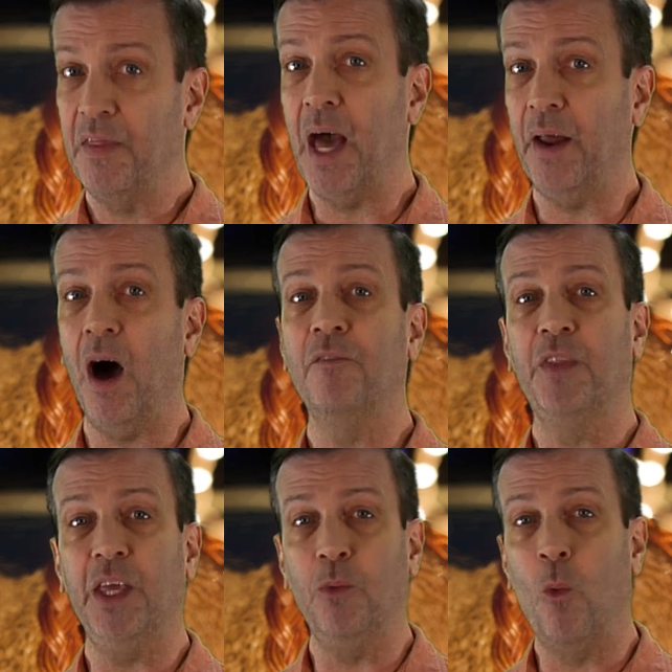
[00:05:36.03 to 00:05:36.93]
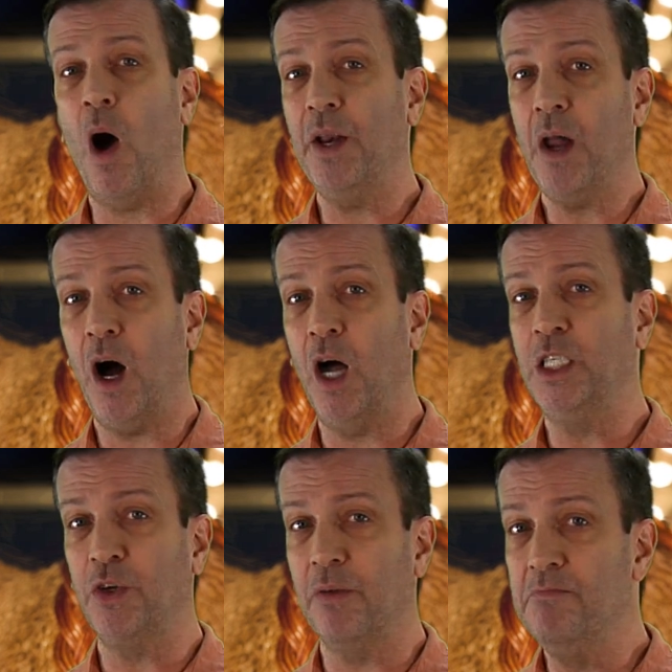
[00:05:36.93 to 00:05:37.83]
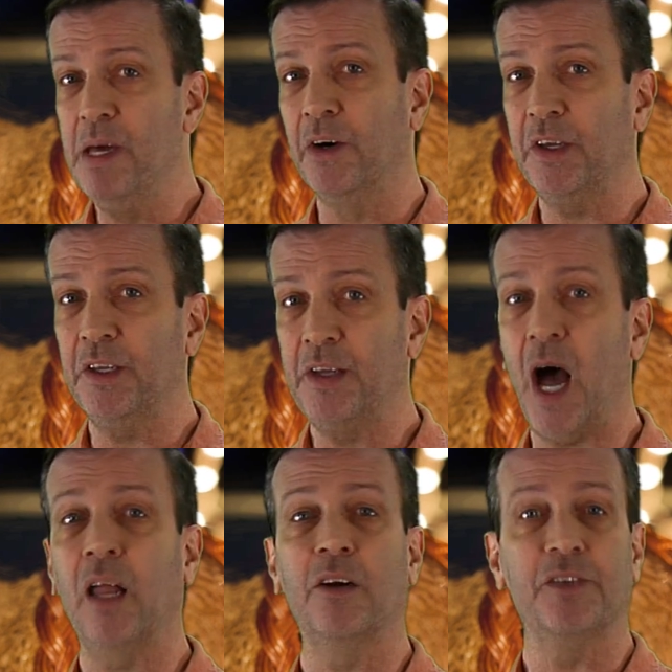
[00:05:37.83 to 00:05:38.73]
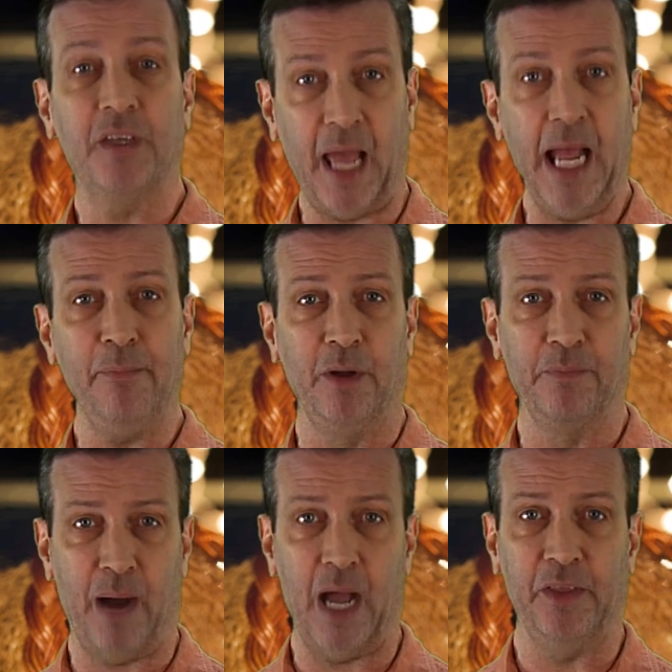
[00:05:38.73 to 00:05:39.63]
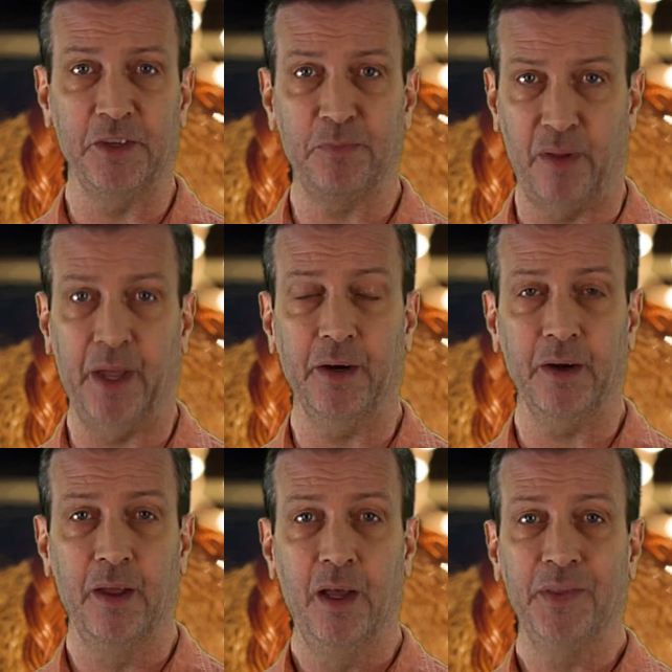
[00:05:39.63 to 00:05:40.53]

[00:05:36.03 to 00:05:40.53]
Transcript: that of the $100 million gambled by this player,